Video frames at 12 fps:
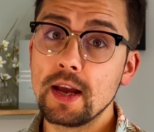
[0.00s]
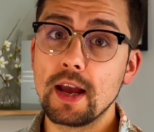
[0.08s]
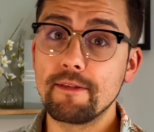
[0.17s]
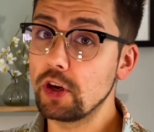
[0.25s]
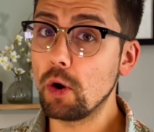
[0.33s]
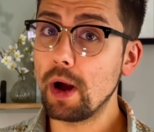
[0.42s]

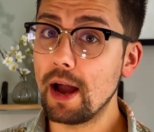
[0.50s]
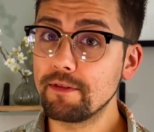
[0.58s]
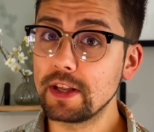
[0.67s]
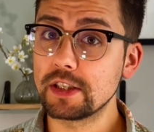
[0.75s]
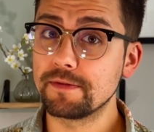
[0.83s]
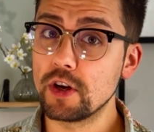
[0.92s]
If you don't have
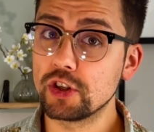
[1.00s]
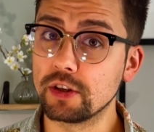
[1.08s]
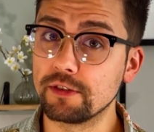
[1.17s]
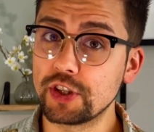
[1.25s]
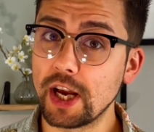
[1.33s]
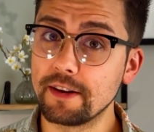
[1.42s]
this version
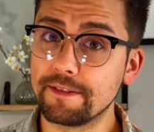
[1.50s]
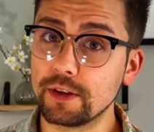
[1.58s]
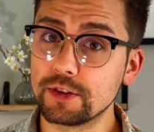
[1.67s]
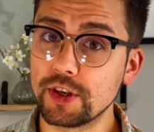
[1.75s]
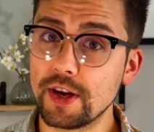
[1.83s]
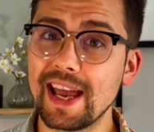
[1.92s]
of Shader
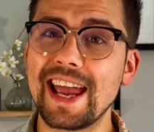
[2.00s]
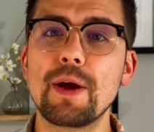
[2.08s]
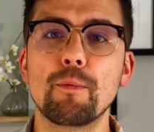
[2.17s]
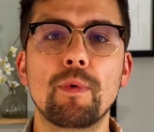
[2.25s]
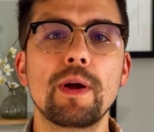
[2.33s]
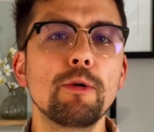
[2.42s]
Filter,
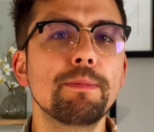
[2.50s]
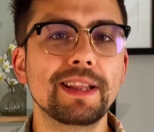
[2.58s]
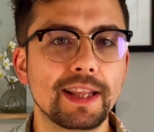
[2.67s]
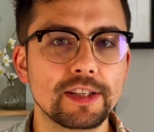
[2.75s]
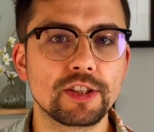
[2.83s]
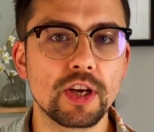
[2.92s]
it will be
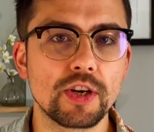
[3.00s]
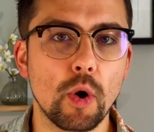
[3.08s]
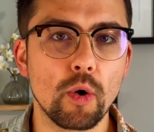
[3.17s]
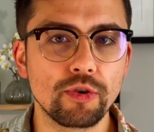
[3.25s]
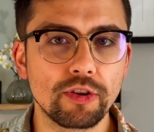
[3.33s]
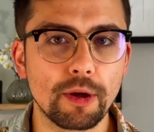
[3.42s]
listed
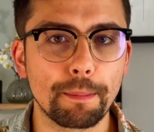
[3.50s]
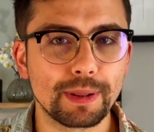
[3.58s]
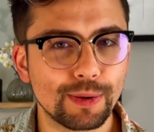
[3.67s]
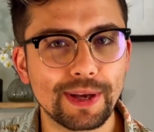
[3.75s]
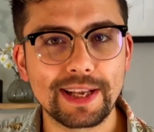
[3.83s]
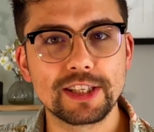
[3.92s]
under the
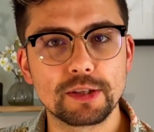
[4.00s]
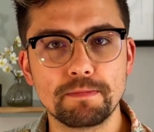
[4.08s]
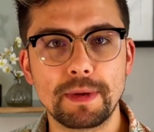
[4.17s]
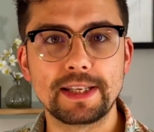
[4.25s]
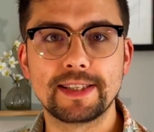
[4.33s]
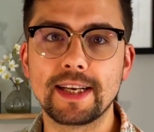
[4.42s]
Plugins
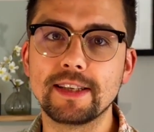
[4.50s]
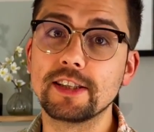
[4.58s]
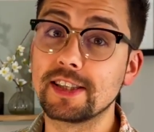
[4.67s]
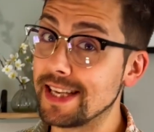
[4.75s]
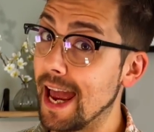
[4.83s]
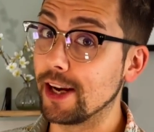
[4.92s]
Missing
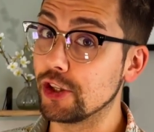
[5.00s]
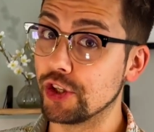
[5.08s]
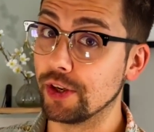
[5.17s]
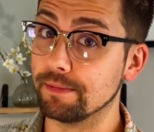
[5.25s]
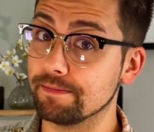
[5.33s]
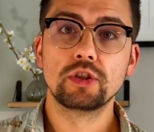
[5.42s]

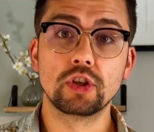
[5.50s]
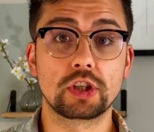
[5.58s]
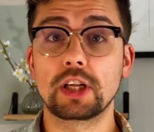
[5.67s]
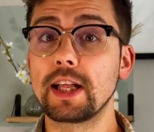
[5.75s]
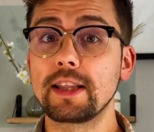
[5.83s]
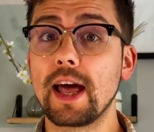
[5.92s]
section. Just
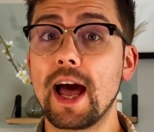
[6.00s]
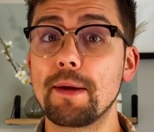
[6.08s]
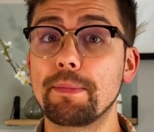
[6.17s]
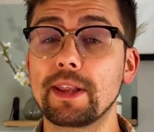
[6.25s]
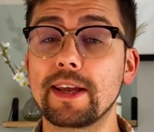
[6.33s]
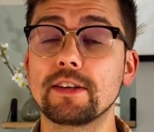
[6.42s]
click the
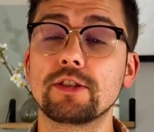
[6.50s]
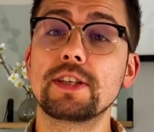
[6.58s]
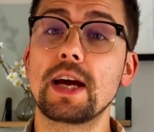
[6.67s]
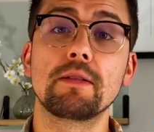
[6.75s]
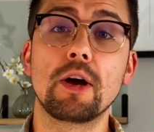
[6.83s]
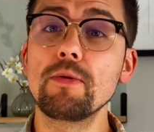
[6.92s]
hyperlink to
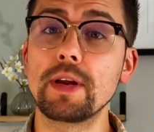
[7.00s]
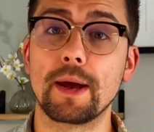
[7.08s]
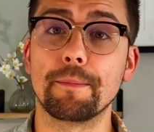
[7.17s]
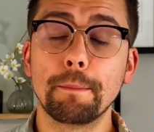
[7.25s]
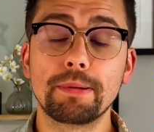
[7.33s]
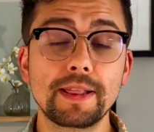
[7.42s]
download
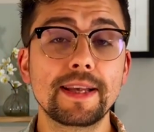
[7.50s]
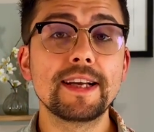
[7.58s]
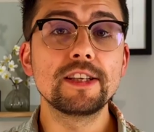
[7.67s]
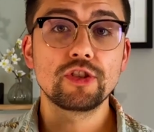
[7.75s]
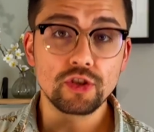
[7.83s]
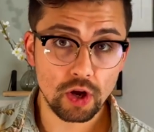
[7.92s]
it.
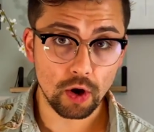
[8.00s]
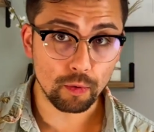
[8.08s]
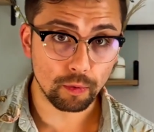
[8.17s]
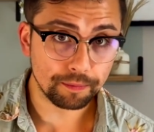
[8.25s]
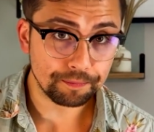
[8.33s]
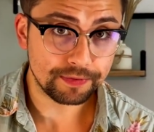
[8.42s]
Please
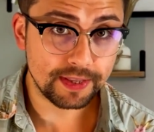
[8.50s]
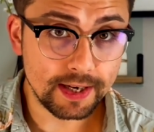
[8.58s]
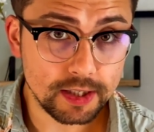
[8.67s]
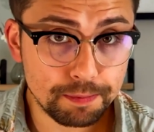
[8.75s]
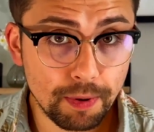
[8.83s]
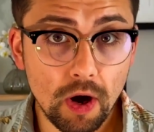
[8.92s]
note,
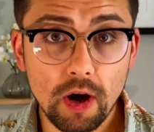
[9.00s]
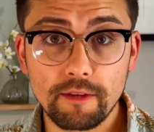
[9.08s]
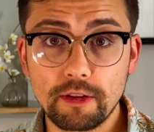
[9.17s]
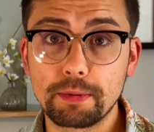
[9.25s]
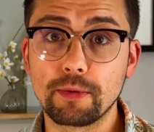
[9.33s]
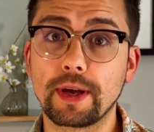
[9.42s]
this part of
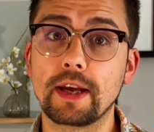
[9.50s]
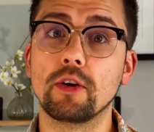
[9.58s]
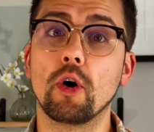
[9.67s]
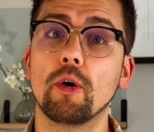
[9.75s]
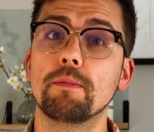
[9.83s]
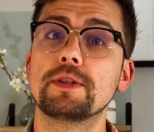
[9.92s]
the plugin
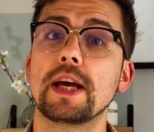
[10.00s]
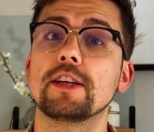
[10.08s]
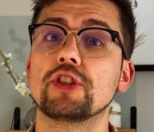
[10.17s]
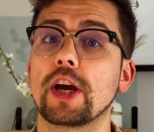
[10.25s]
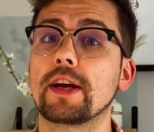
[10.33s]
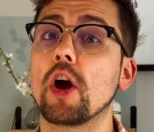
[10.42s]
update
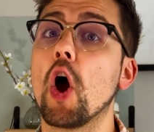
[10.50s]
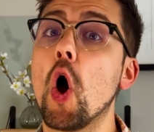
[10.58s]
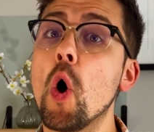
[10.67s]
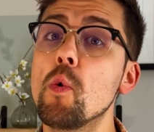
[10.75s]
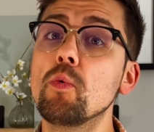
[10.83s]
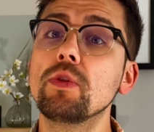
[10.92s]
checker
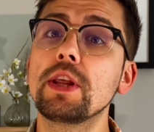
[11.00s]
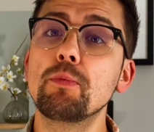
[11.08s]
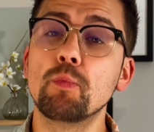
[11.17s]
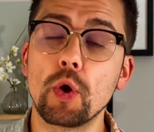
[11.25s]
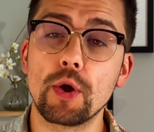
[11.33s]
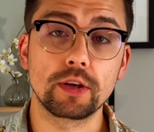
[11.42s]
only
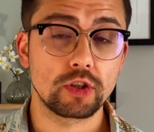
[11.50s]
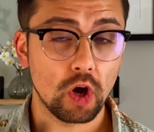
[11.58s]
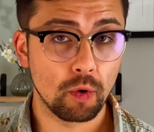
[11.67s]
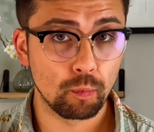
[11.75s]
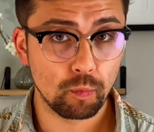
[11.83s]
works on